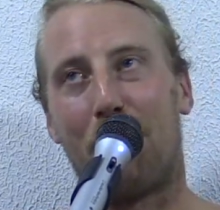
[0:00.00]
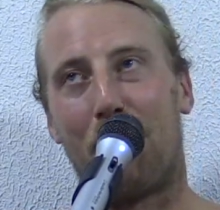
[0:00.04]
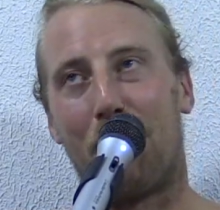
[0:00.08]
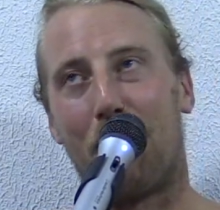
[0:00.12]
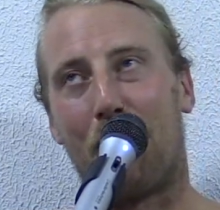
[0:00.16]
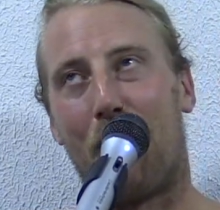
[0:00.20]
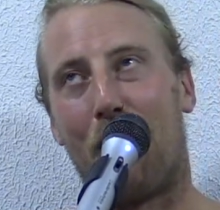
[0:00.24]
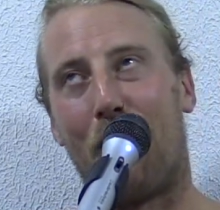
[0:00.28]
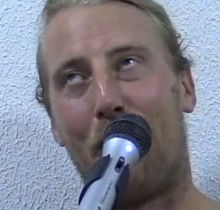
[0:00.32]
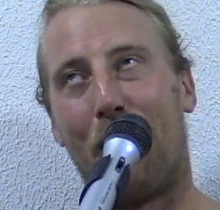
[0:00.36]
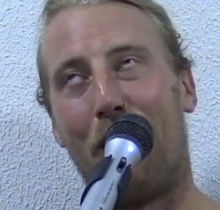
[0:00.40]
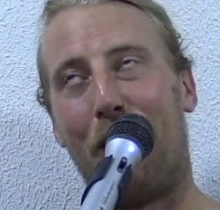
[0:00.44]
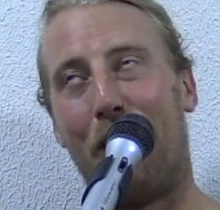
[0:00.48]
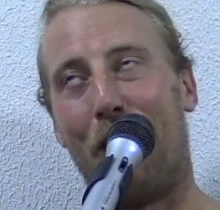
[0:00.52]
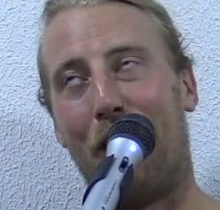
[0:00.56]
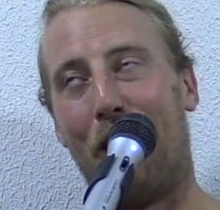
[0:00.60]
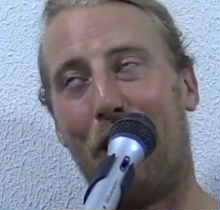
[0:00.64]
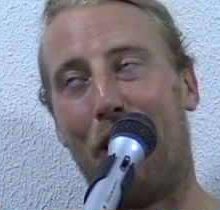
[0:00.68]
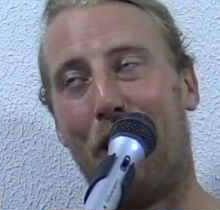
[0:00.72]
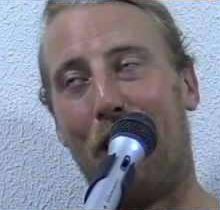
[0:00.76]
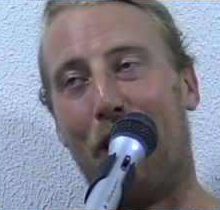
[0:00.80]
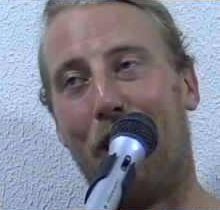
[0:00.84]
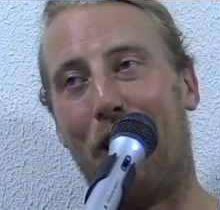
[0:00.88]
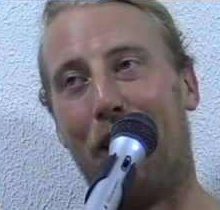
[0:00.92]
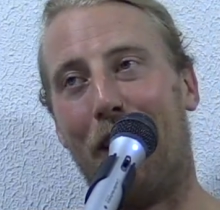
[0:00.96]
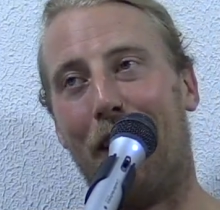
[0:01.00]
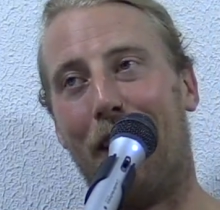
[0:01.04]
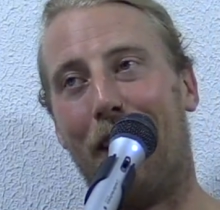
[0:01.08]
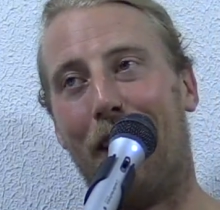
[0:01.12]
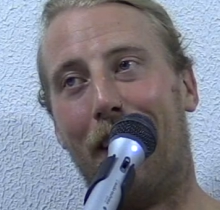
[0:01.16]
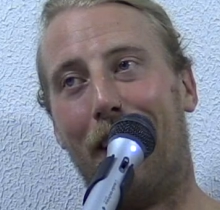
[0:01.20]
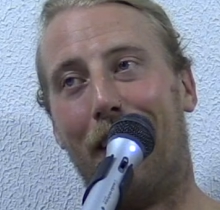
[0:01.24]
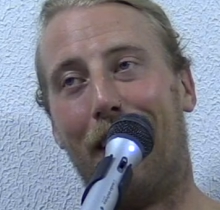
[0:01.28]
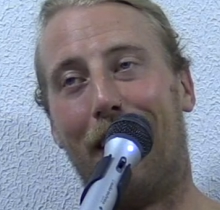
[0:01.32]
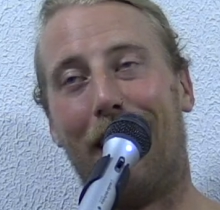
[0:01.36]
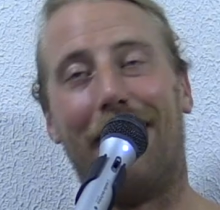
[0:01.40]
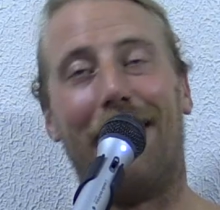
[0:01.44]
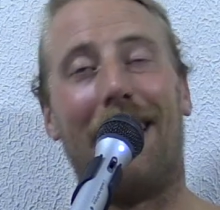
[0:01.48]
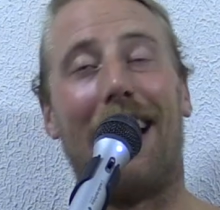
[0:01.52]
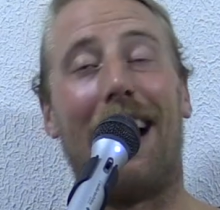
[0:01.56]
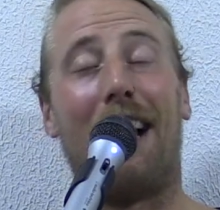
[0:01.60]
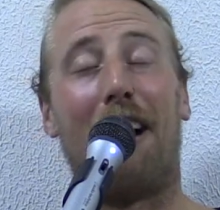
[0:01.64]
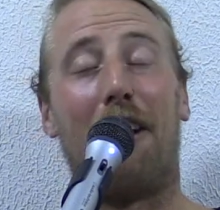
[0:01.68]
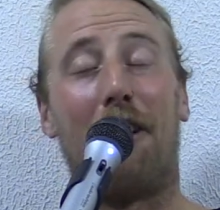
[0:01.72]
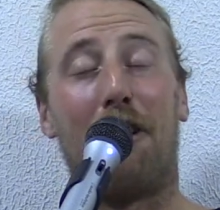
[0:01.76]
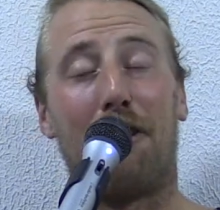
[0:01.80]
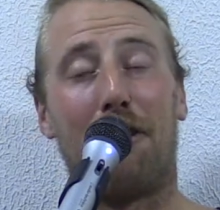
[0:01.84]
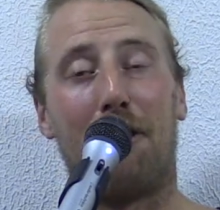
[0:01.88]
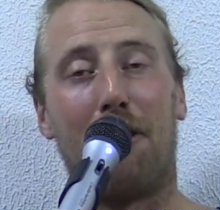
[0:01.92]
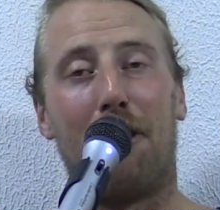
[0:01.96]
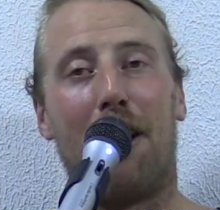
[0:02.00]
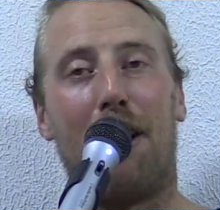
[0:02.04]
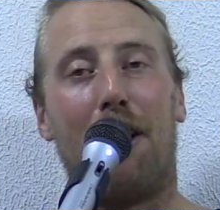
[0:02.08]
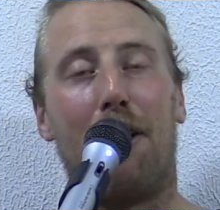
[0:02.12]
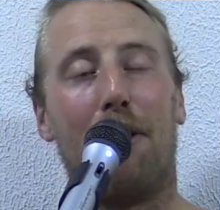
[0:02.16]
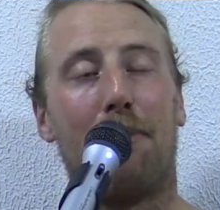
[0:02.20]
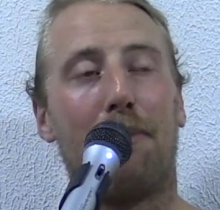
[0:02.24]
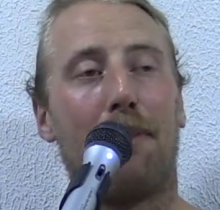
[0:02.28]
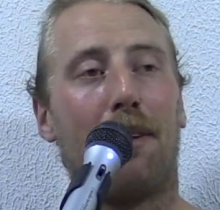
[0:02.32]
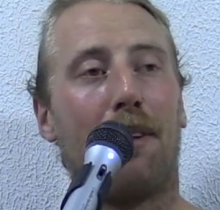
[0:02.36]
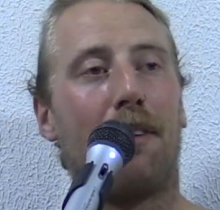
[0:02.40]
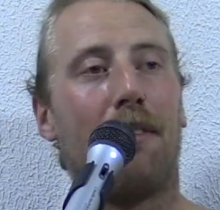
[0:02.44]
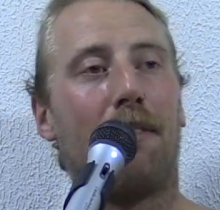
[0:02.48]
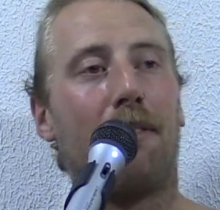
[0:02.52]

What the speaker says: son, and that also helped.